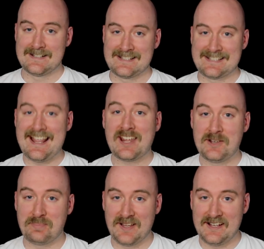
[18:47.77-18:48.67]

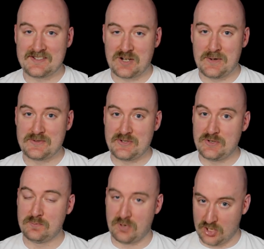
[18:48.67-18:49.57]
2nd place goes
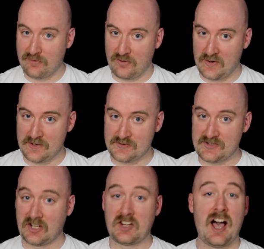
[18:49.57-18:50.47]
to
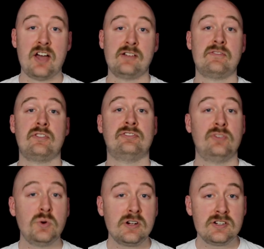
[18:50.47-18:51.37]
Perforos, god of the
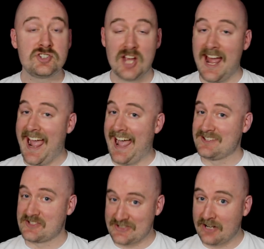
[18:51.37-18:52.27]
forge
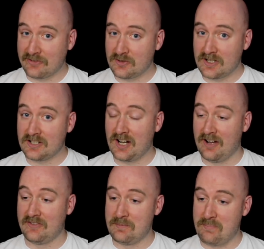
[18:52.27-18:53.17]
and sufferer
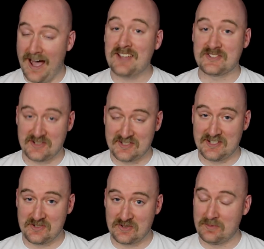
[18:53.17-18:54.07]
of imposter
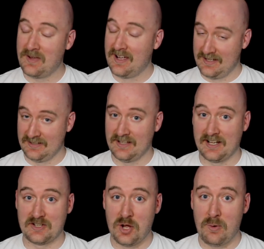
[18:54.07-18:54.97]
syndrome
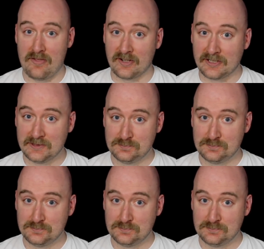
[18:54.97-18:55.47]
like no other.